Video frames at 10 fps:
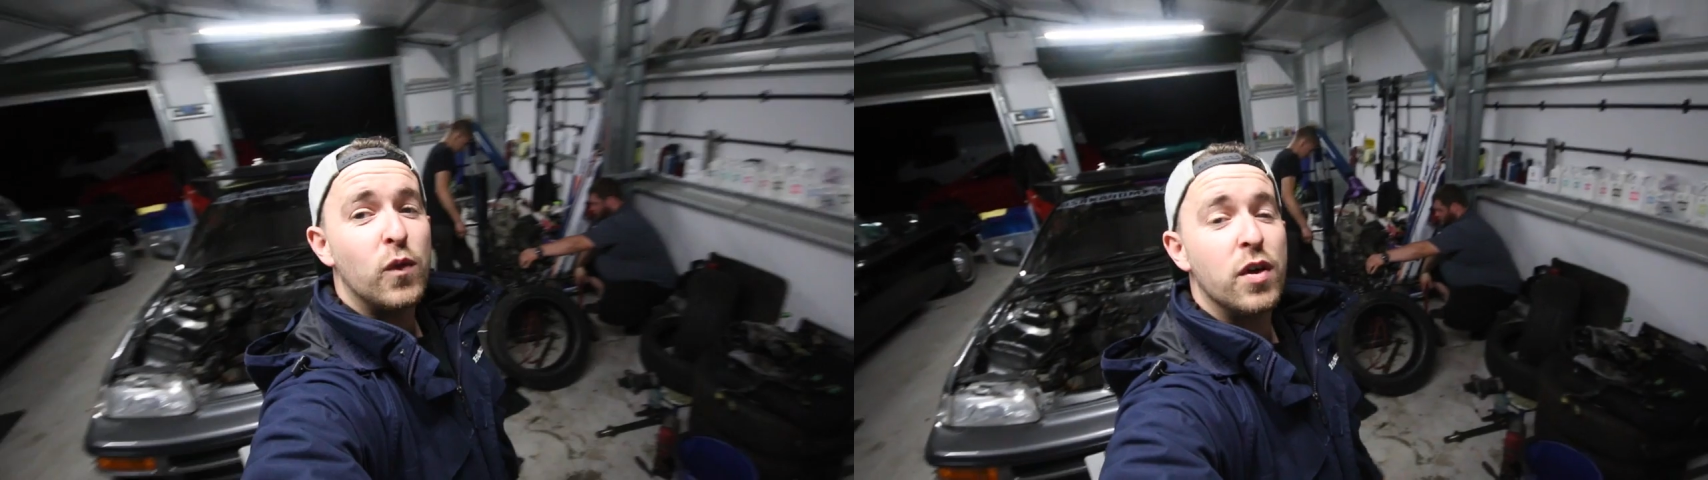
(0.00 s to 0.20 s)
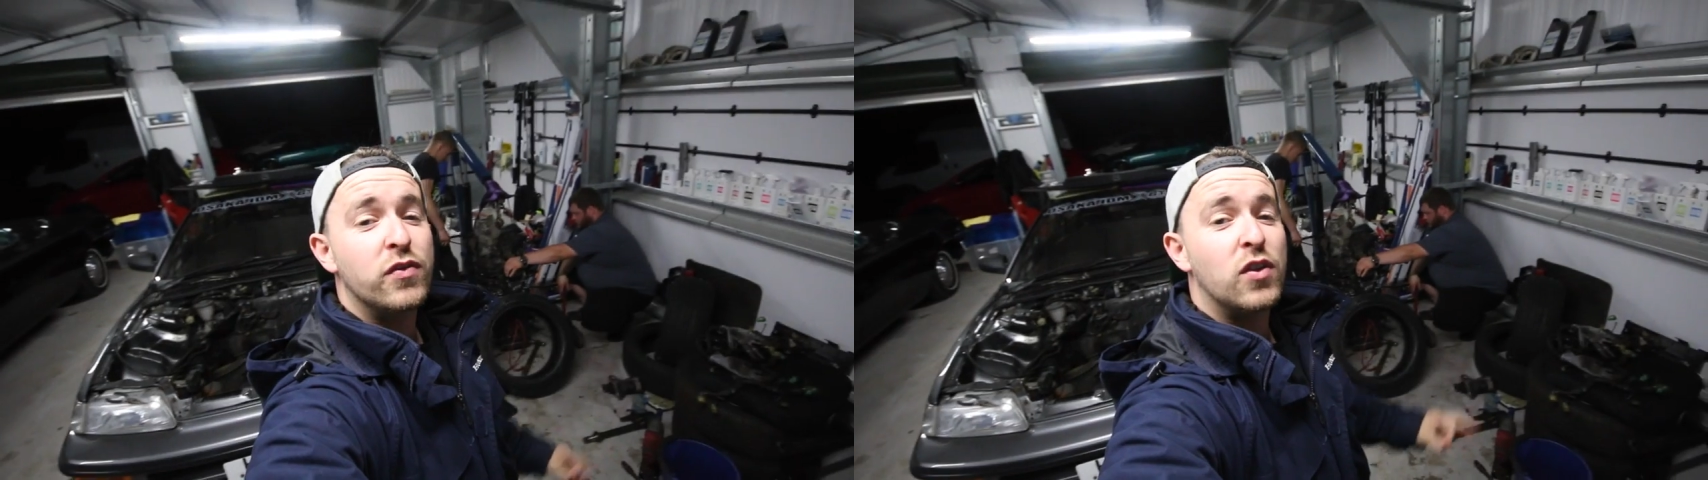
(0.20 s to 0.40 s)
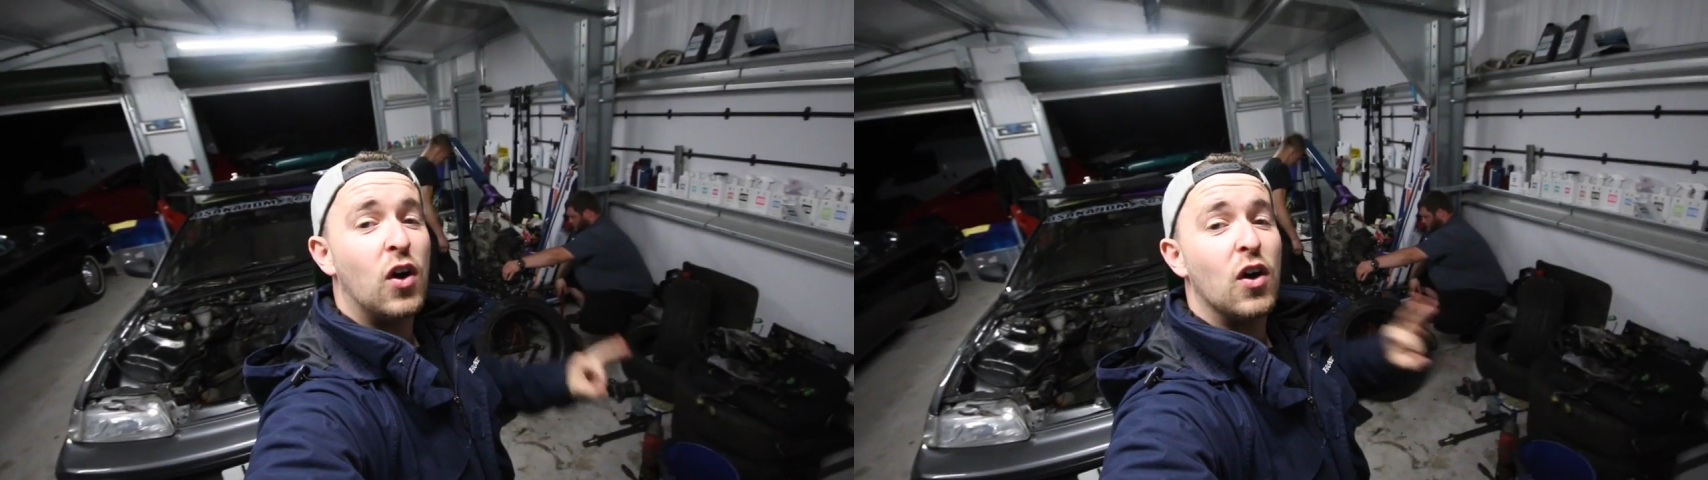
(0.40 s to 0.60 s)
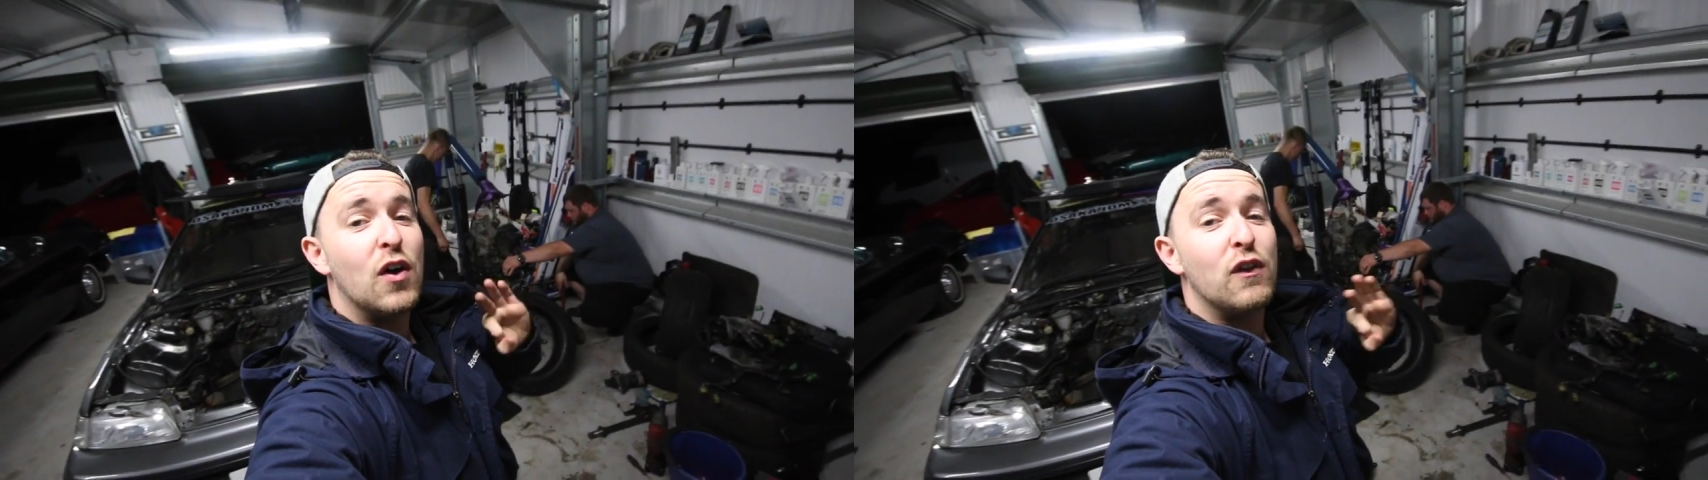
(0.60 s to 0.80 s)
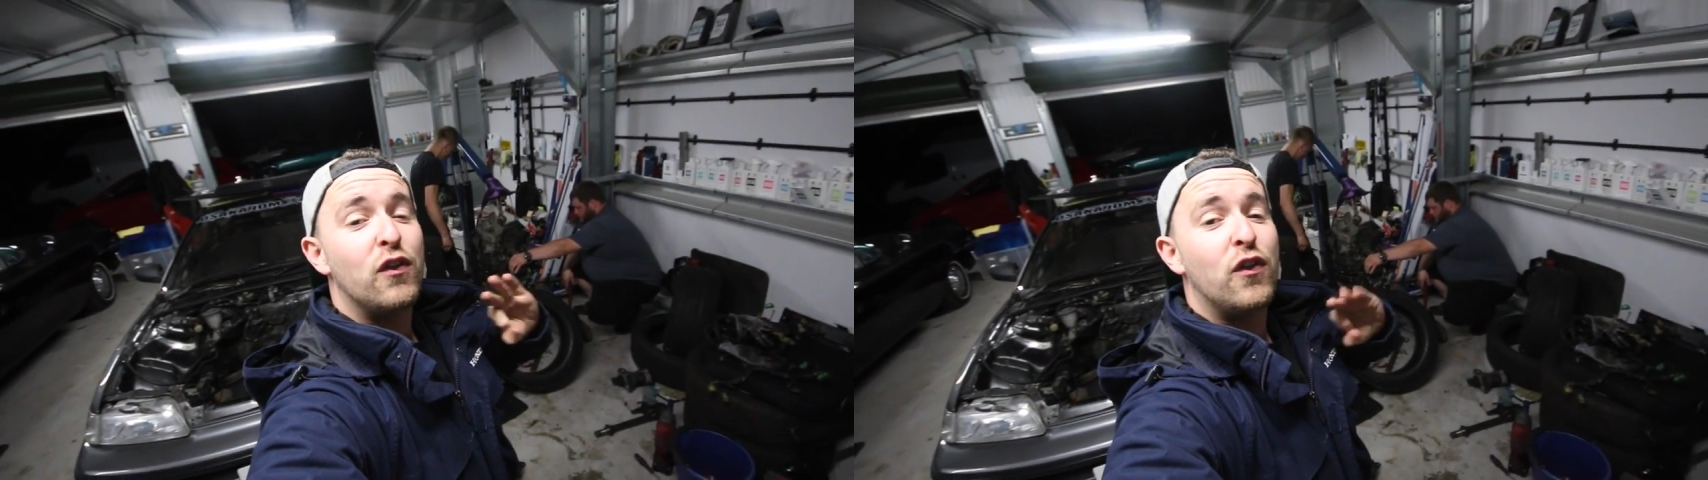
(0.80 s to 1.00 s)
We've
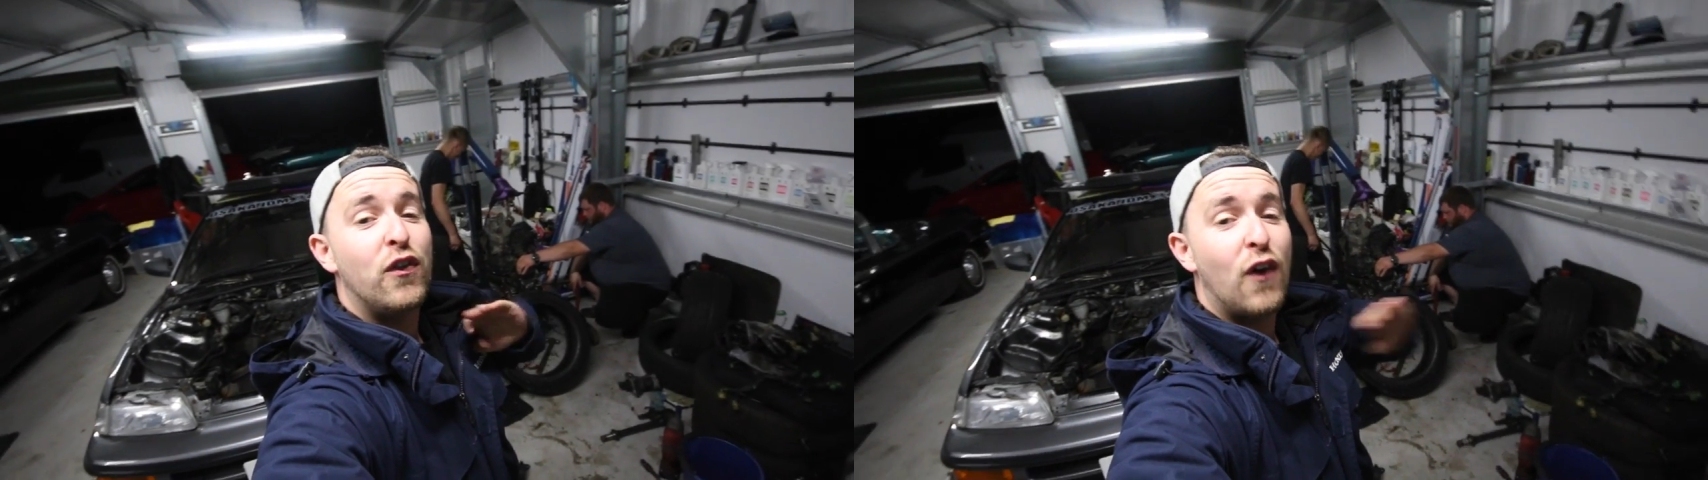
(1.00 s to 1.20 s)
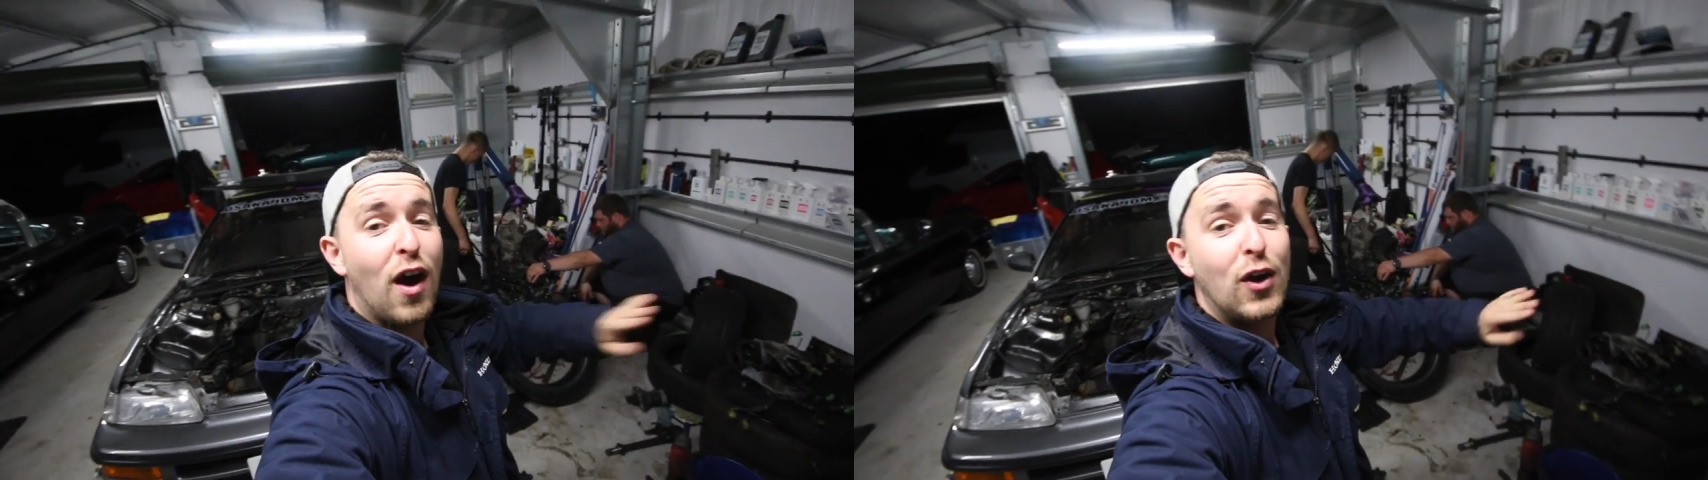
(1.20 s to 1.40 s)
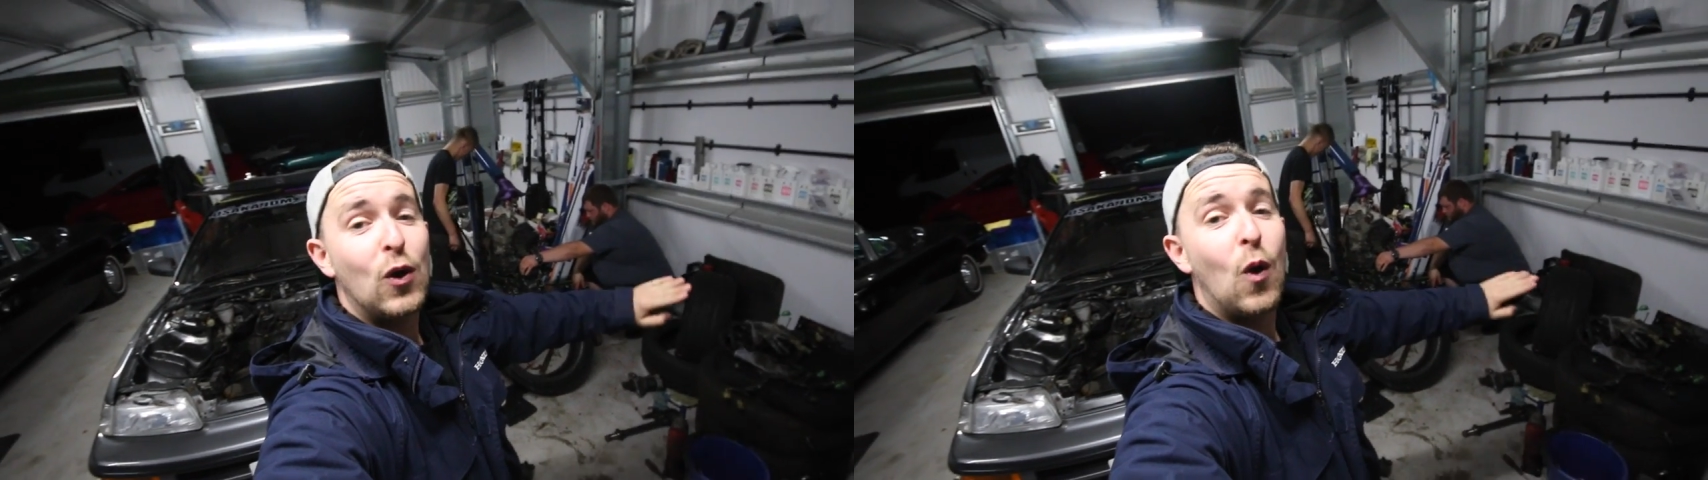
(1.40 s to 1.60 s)
got fuck